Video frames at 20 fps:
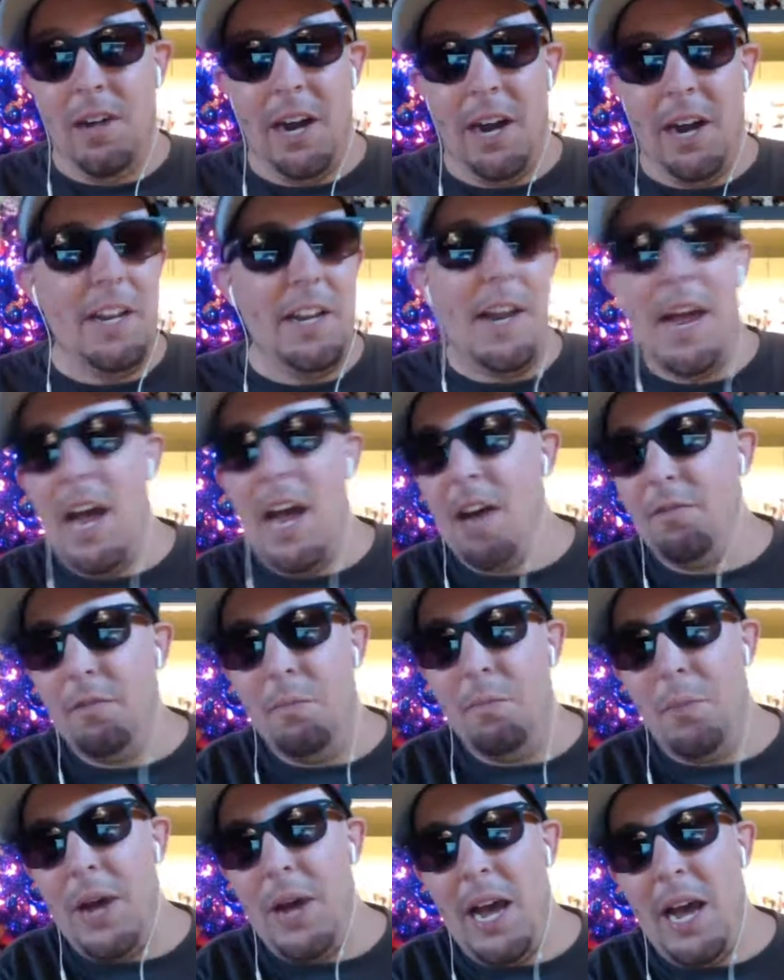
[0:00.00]
I didn't have
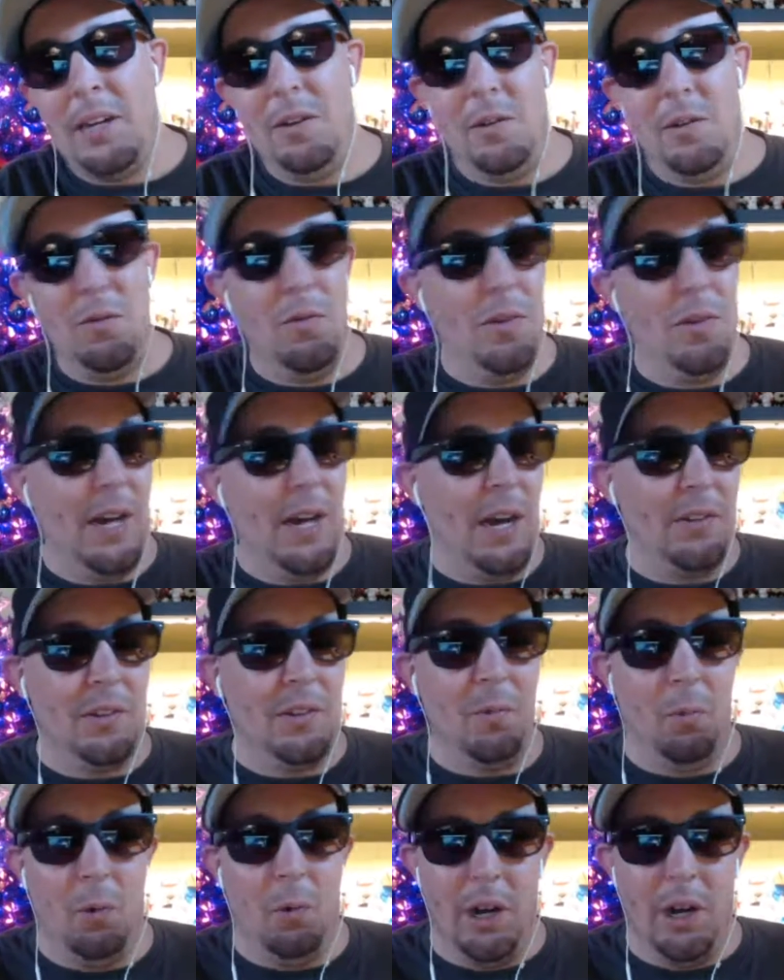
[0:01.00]
him back in
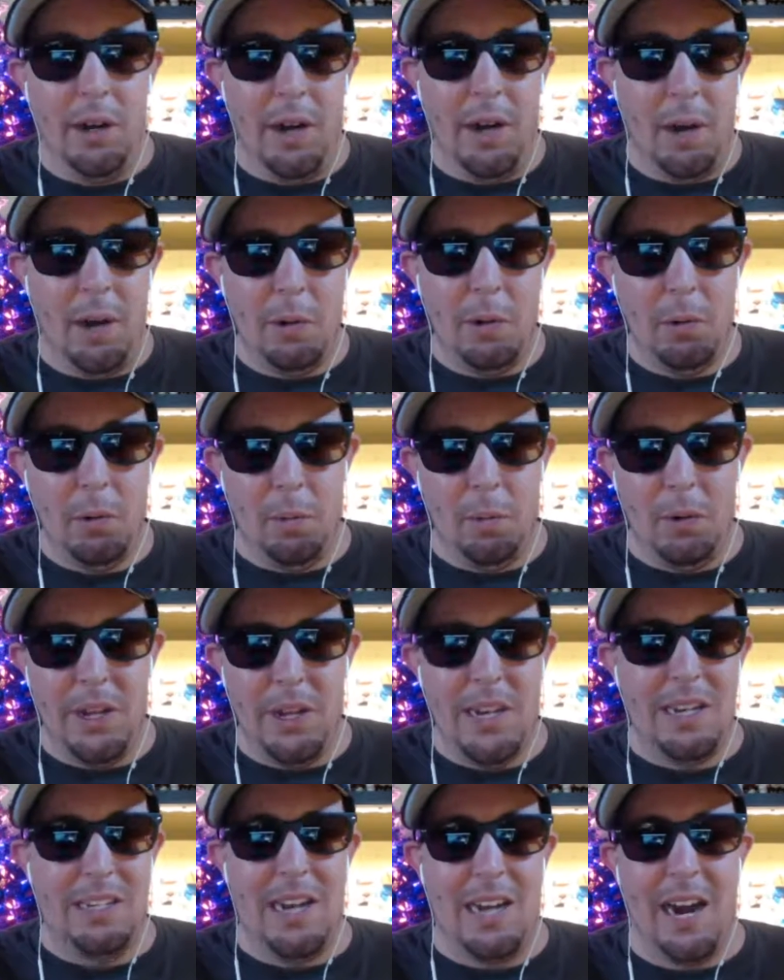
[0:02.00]
2001. We weren't
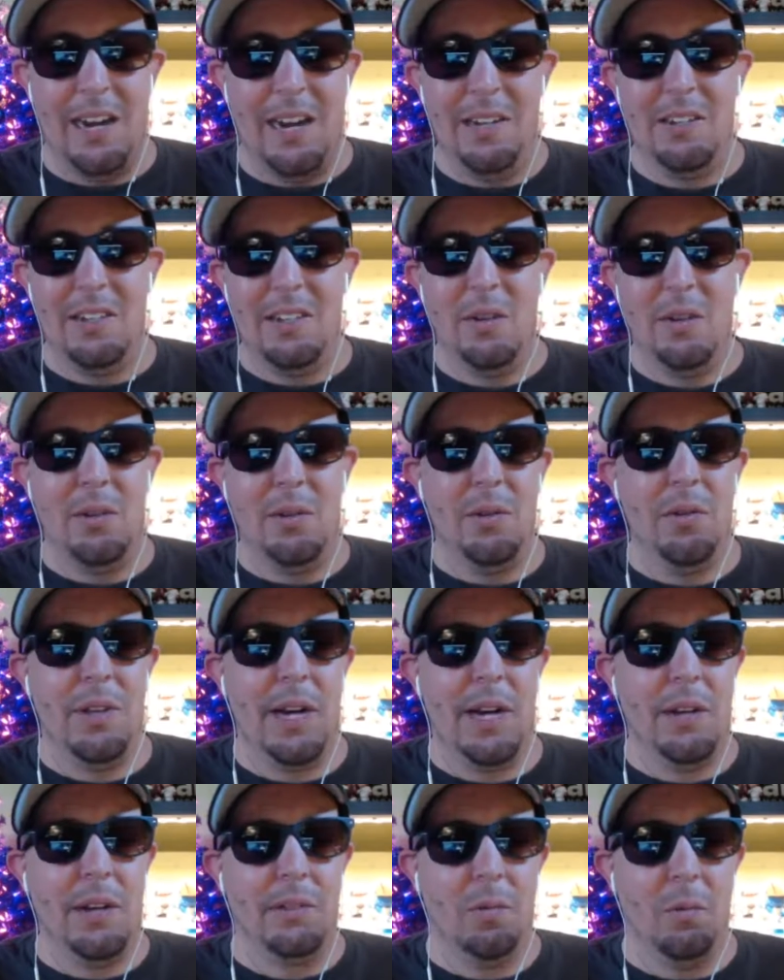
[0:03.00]
playing Dynasty in
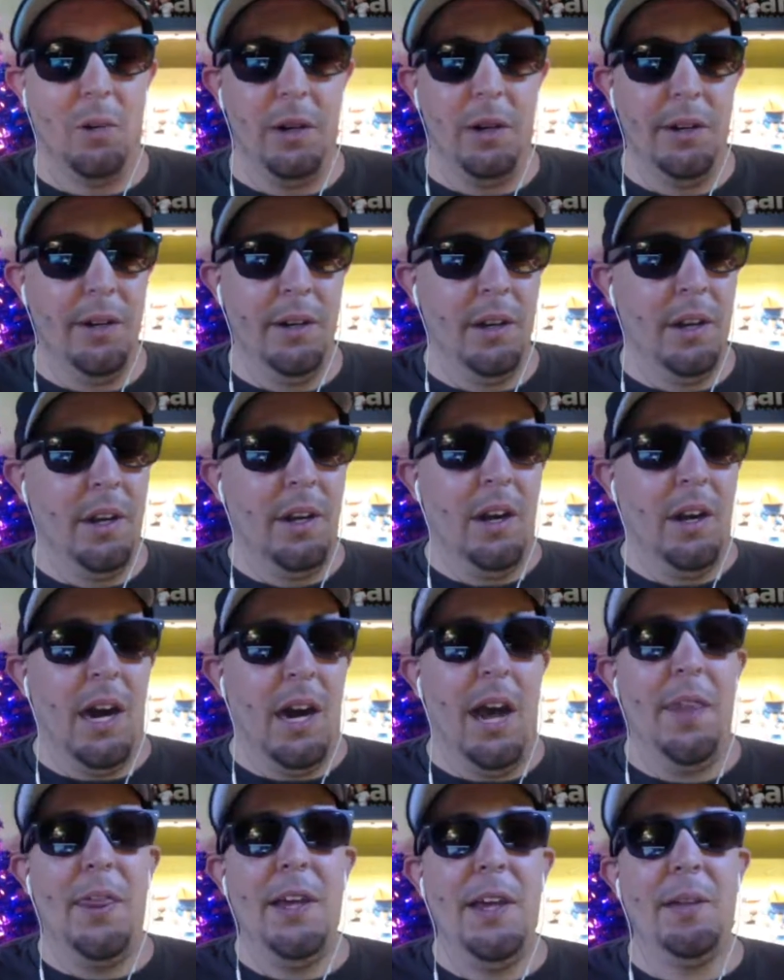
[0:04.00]
2001. No. I
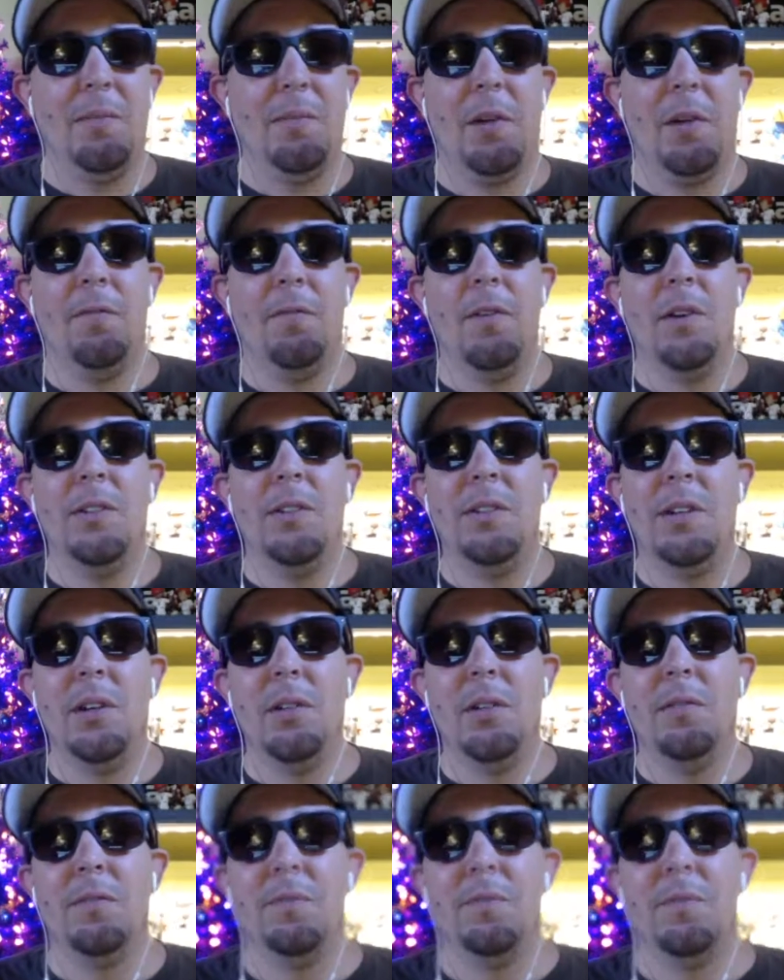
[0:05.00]
think my first year of